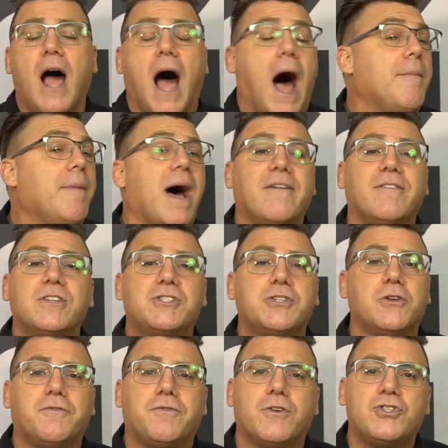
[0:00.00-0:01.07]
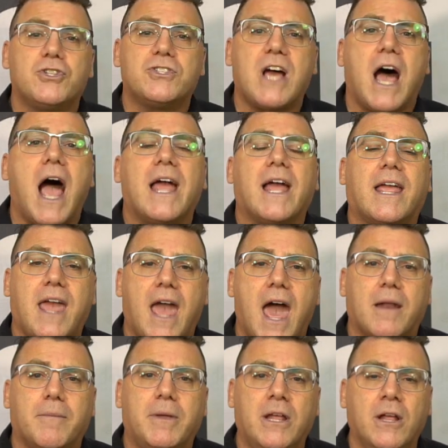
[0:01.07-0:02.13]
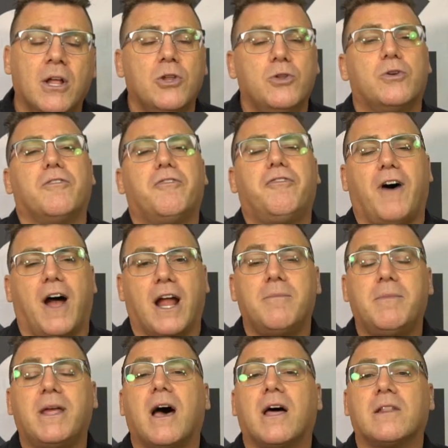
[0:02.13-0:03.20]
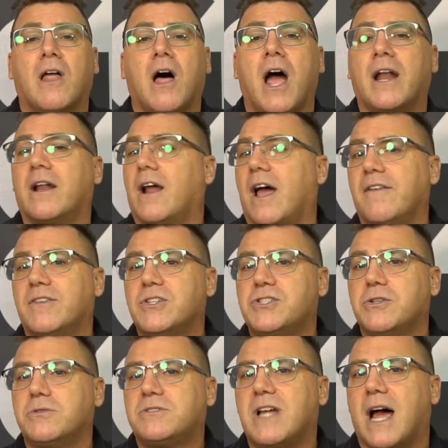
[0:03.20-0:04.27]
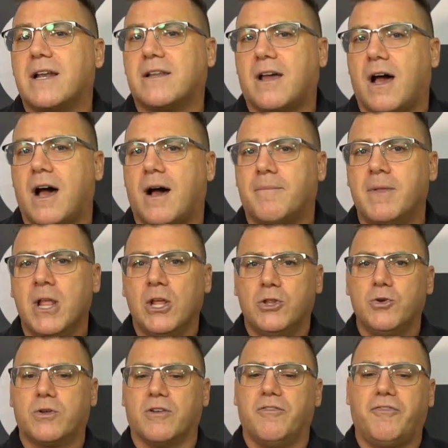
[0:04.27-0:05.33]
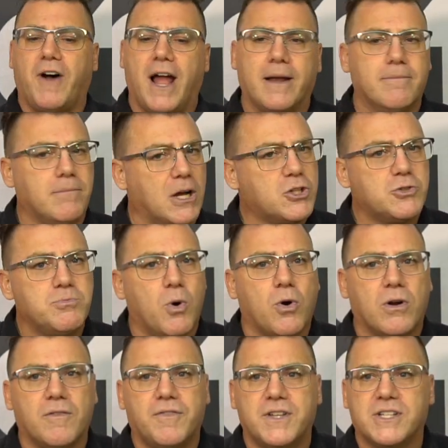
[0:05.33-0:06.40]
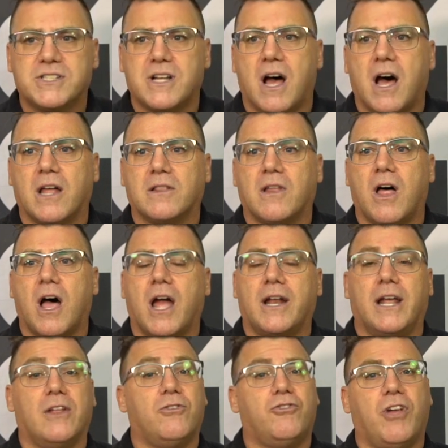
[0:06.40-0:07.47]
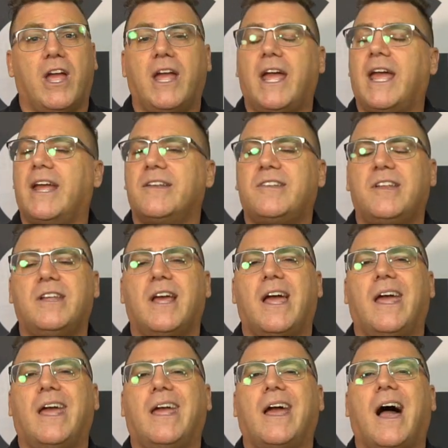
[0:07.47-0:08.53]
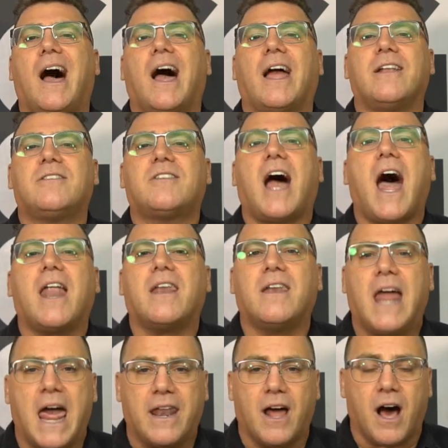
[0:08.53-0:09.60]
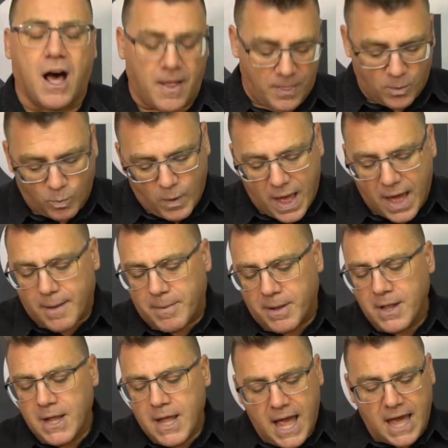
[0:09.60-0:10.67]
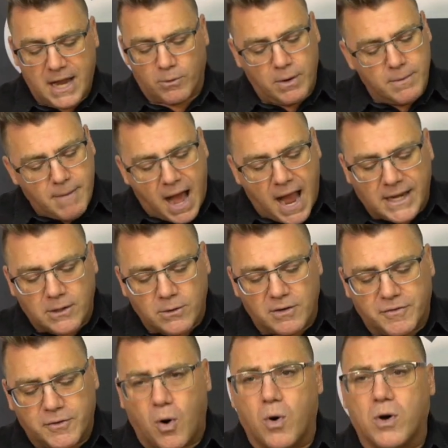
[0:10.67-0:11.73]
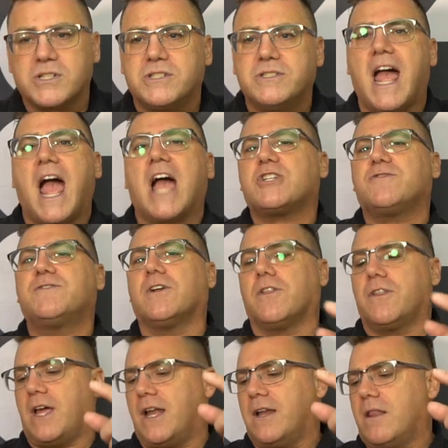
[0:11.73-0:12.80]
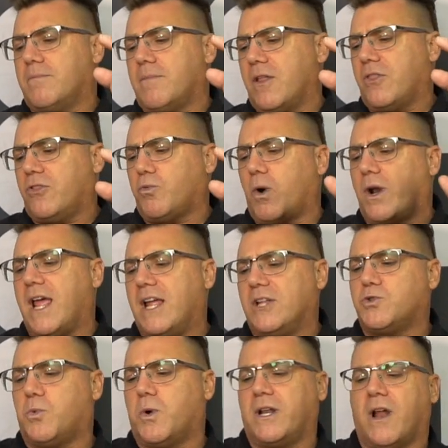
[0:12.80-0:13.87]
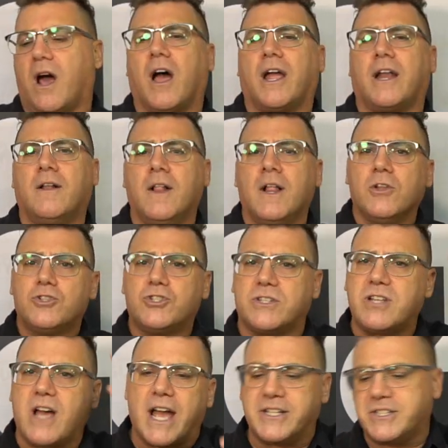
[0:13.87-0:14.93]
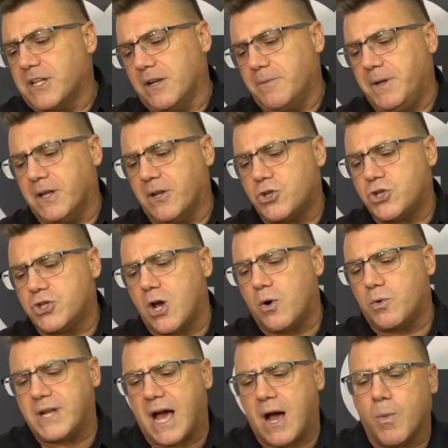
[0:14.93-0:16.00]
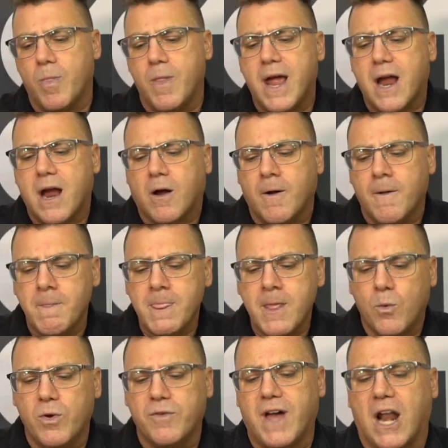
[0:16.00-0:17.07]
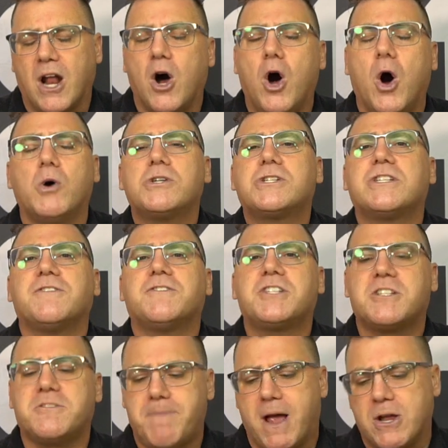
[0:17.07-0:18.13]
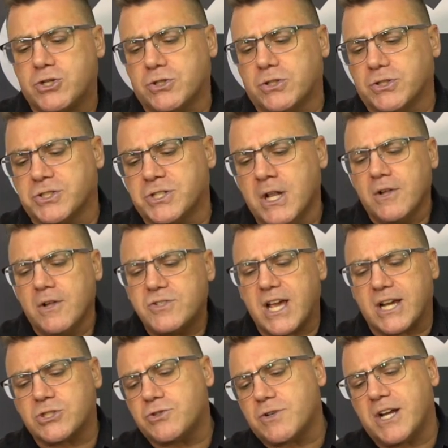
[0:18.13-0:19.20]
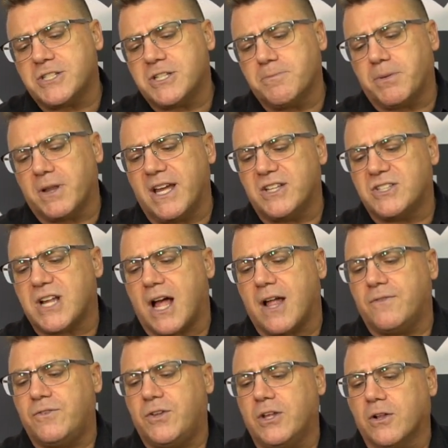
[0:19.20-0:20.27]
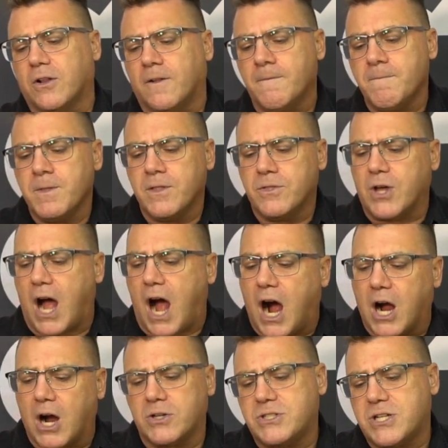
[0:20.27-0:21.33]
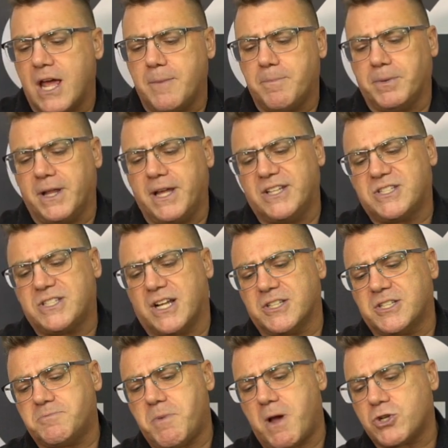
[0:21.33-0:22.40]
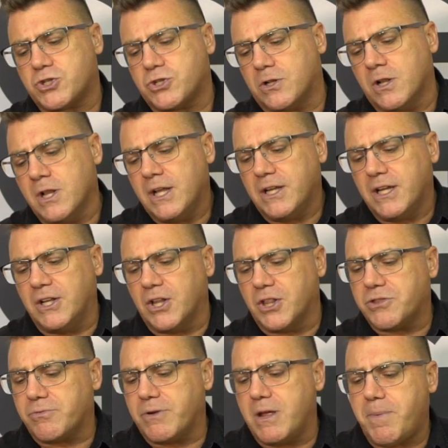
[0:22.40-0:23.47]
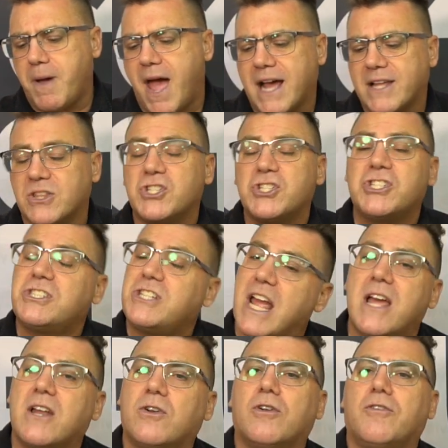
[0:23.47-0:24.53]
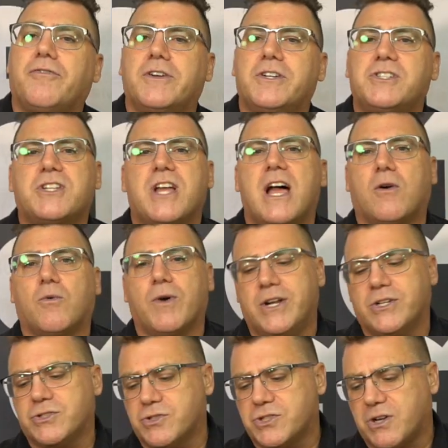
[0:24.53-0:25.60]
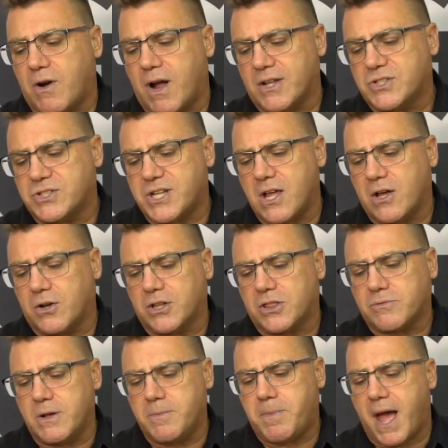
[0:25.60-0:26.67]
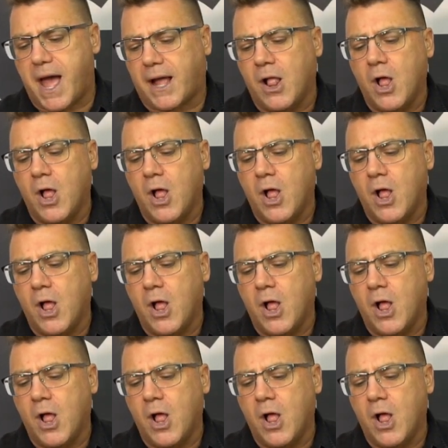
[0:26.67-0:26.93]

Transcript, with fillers: I'm Ivan Zoot for Jatai Academy. You can find me online at IvanZoot.com. You can find much more of this online at jatai.net on the web. And a reminder, of course, Nashville, the end of the month, 28, 29. Jatai's going to be at a show down there. We've got a host of specials, texturizing blades on deal, the R-Type blades on special in the 3-pack. The standard freestyle razors are on sale in a 3-pack.